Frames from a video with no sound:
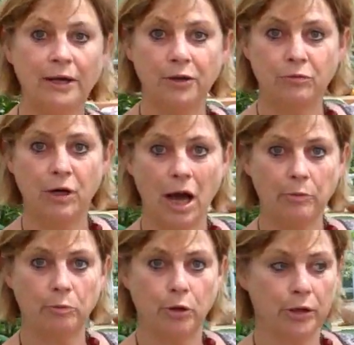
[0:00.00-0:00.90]
good,
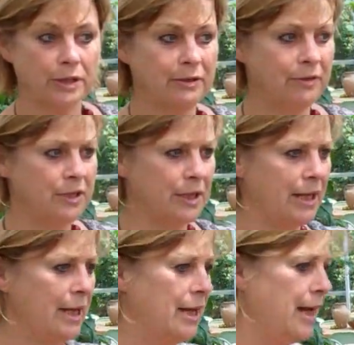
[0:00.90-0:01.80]
reliable
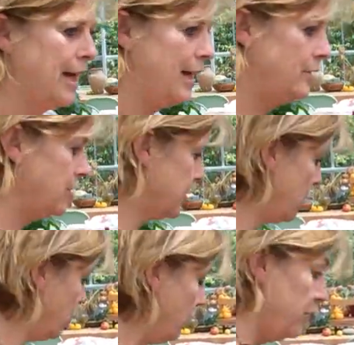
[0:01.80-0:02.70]
productivity. And
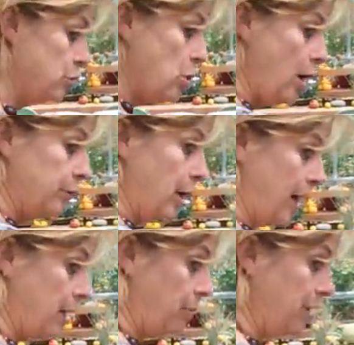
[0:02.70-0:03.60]
so we trialled
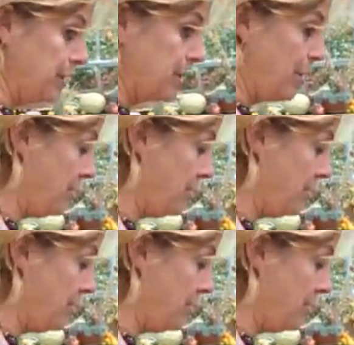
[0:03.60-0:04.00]
that a couple of years ago